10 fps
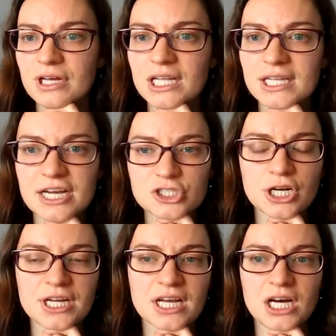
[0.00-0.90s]

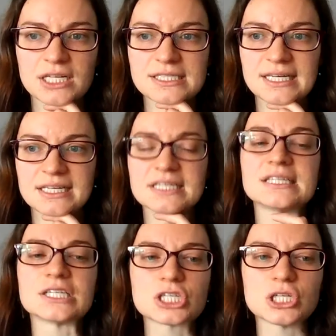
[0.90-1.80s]
electronic content,
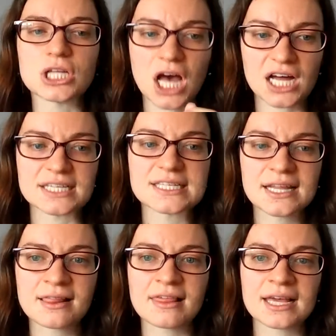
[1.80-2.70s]
digital
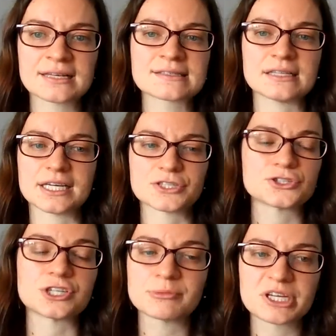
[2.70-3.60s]
content things like
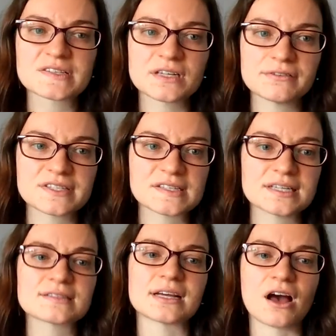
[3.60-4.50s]
streaming
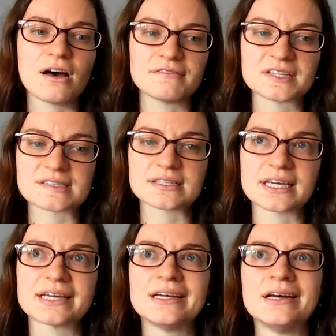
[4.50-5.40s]
services, like
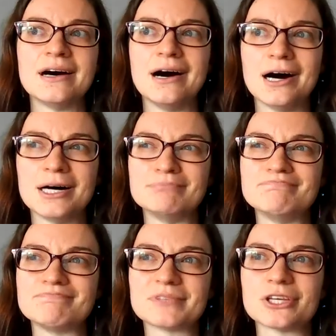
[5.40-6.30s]
obviously,
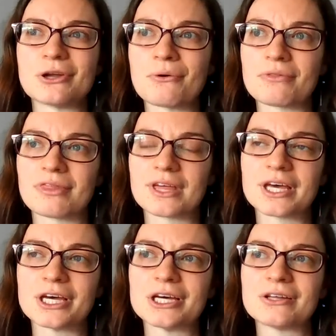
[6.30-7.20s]

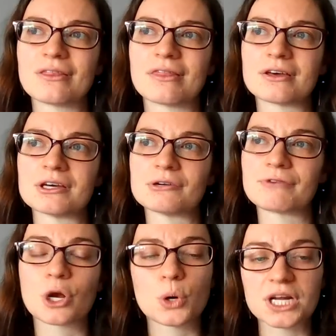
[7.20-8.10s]
the
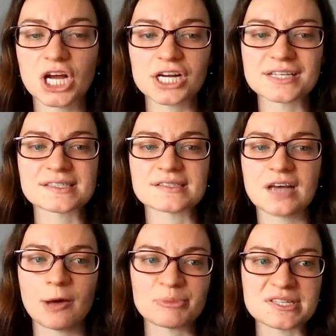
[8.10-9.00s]
recording artist is
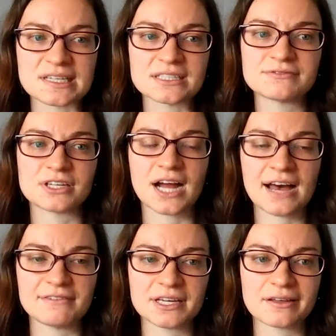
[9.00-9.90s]
compensated for
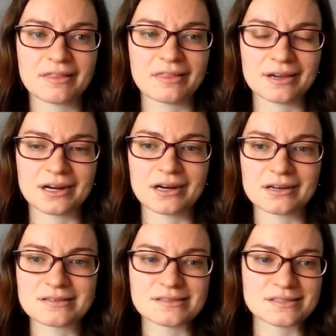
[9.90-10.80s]
having their
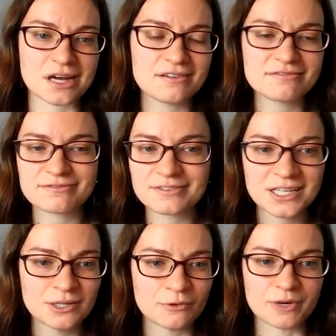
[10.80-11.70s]
stuff
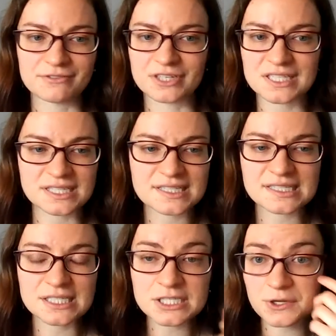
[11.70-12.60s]
whenever it's
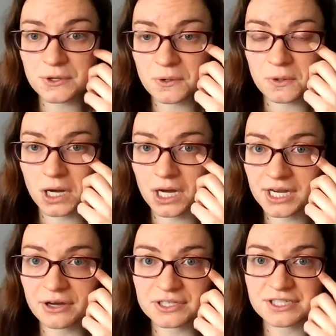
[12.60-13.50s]
listened to
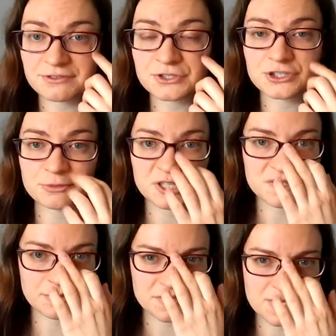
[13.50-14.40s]
on different streaming
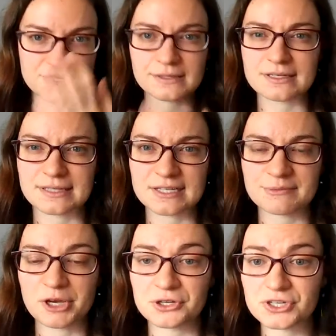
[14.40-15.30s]
services. At least that's
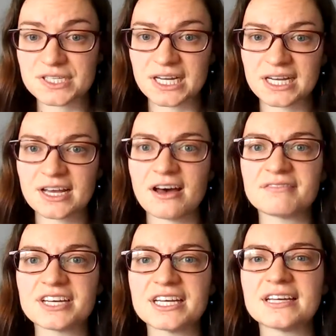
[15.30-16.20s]
my understanding
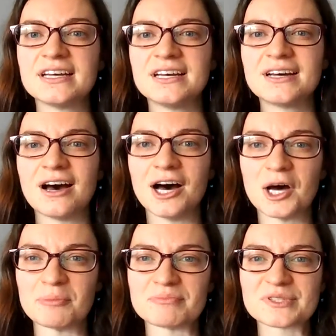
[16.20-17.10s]
of it.
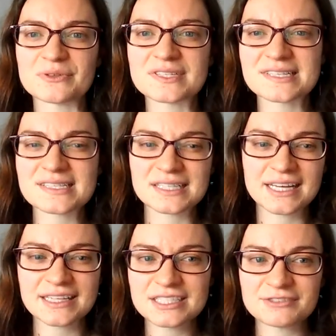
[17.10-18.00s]
So this is
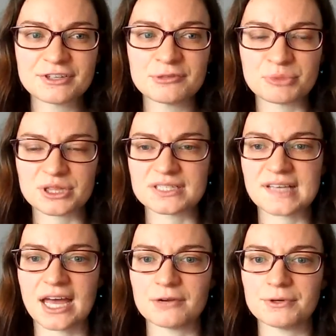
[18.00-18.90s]
slightly different, but that's
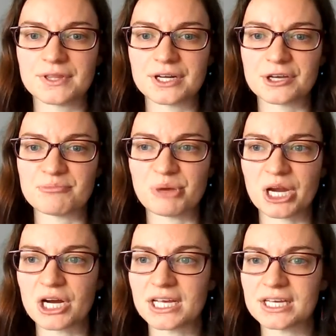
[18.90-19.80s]
kind of what they're
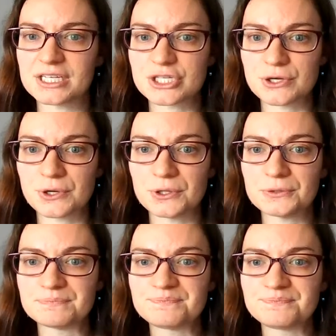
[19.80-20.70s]
comparing it to.